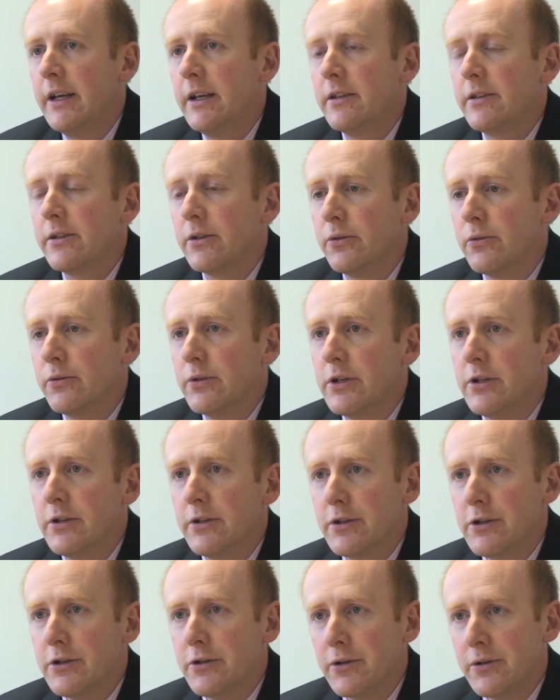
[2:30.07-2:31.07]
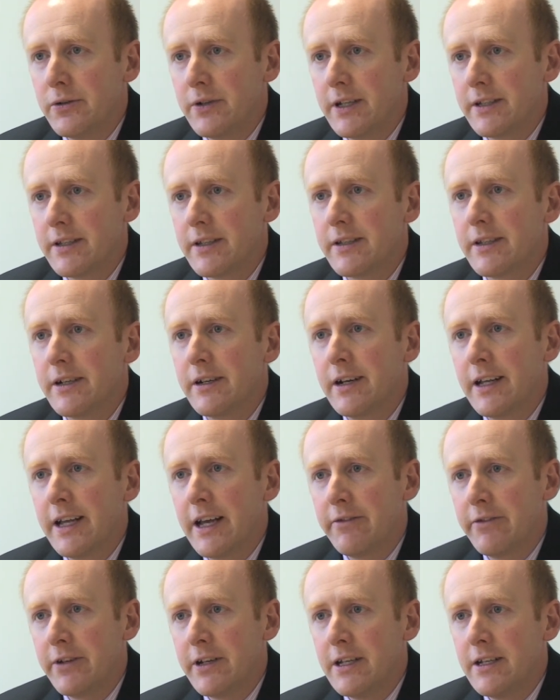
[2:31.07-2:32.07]
So you don't necessarily
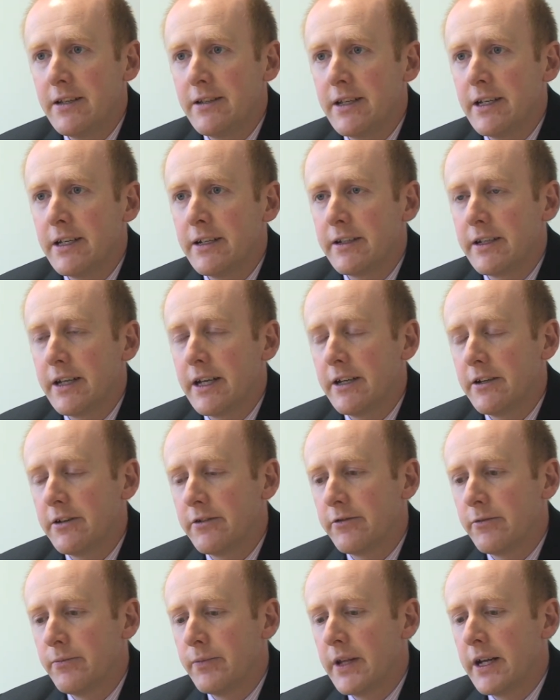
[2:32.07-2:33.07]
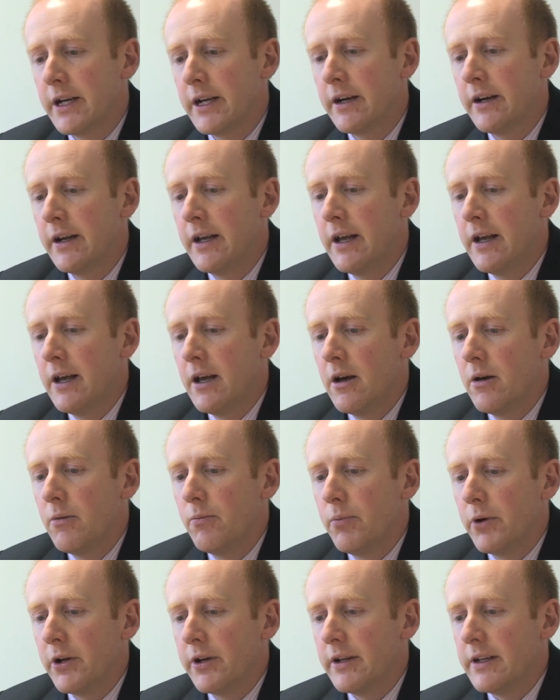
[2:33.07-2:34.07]
have an easy indicator from there.
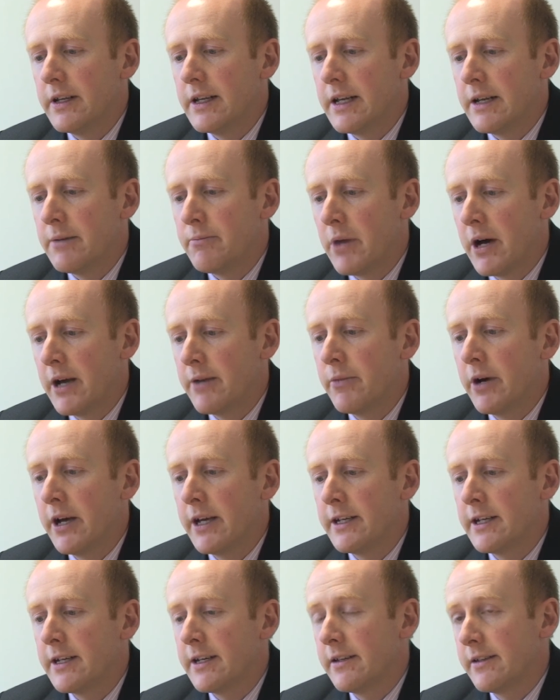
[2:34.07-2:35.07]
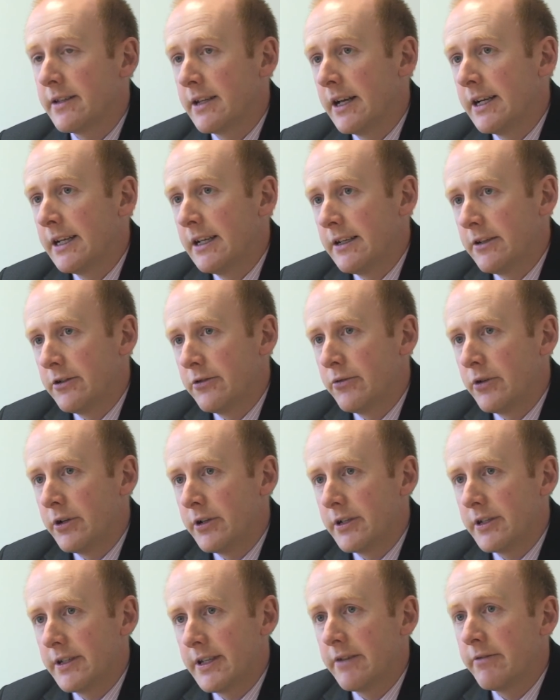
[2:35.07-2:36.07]
But in my mind, it is likely to
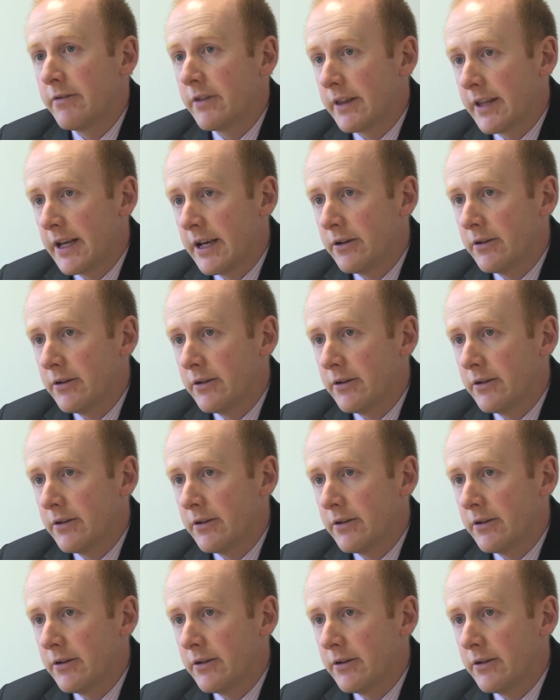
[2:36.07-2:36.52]
run to several